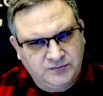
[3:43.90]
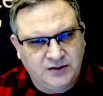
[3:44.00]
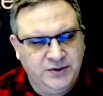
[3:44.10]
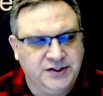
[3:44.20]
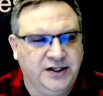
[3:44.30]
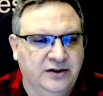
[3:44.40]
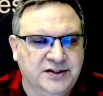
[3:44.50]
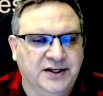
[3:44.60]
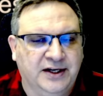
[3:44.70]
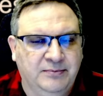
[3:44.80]
We say it looks
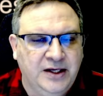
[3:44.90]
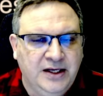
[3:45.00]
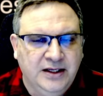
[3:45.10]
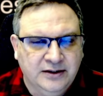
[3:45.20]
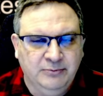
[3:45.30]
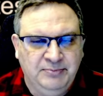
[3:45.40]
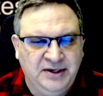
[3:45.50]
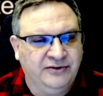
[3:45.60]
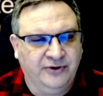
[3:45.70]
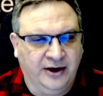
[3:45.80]
like a little
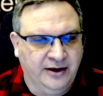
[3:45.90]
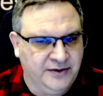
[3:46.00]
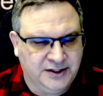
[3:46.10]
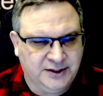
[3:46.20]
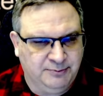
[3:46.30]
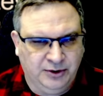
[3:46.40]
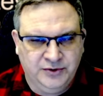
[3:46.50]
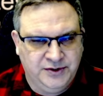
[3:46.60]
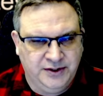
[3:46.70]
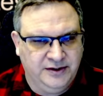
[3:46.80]
bead of fire that
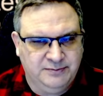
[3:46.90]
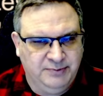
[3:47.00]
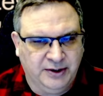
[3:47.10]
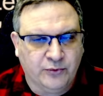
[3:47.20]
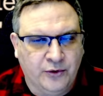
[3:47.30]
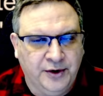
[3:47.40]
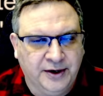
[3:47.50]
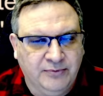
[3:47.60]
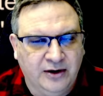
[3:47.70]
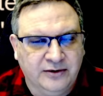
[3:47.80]
explodes into this big
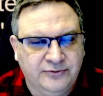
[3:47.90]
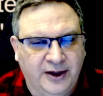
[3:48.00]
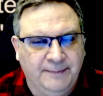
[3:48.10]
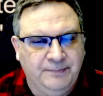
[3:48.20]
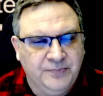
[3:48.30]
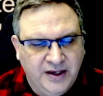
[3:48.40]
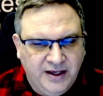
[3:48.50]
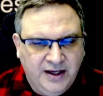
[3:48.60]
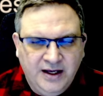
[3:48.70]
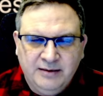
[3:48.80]
roaring ball of flame.
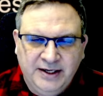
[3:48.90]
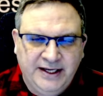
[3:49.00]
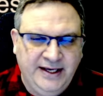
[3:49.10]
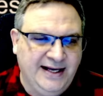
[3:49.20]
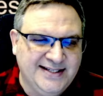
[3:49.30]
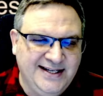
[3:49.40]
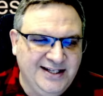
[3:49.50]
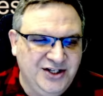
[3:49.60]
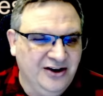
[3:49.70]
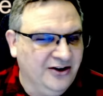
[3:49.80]
But again, as an
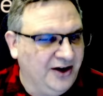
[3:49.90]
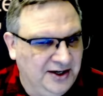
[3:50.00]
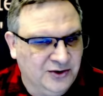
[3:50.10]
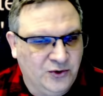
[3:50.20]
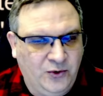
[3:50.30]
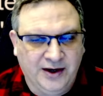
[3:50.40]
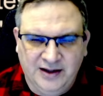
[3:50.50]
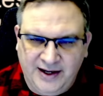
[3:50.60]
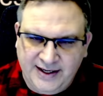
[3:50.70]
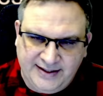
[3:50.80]
engineer, I didn't quite
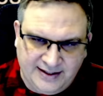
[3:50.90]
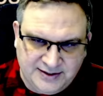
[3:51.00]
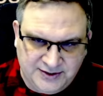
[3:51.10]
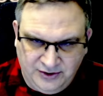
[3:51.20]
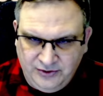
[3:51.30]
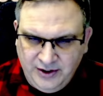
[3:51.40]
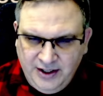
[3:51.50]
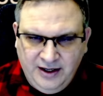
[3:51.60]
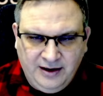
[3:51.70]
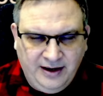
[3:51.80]
like that. So
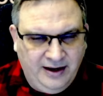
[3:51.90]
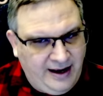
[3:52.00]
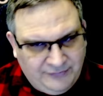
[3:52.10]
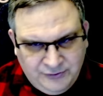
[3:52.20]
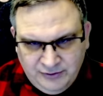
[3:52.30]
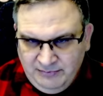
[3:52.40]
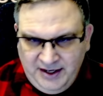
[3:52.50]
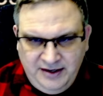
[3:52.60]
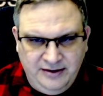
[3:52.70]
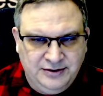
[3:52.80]
after
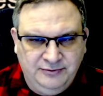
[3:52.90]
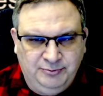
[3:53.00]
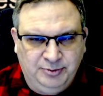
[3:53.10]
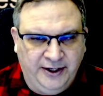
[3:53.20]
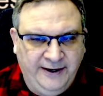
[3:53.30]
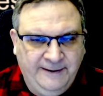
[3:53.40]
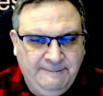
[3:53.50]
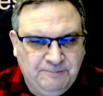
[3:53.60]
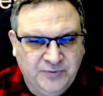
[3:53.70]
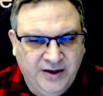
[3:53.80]
many years of play
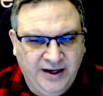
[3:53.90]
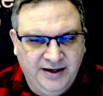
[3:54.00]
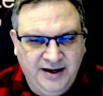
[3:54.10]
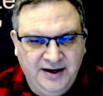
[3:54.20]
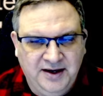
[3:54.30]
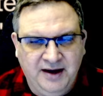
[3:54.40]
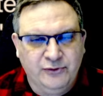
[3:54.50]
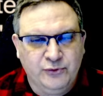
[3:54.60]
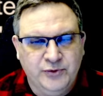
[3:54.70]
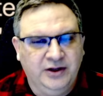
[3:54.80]
and
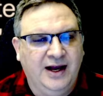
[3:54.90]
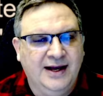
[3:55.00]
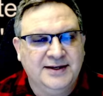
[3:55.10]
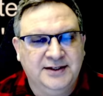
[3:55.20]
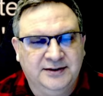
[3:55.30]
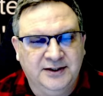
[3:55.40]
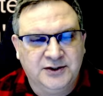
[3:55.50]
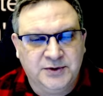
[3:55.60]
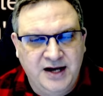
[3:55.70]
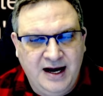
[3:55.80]
never realizing that
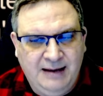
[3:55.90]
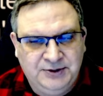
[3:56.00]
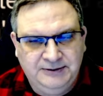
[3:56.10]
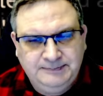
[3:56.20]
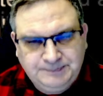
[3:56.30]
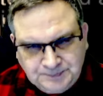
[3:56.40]
this was an option,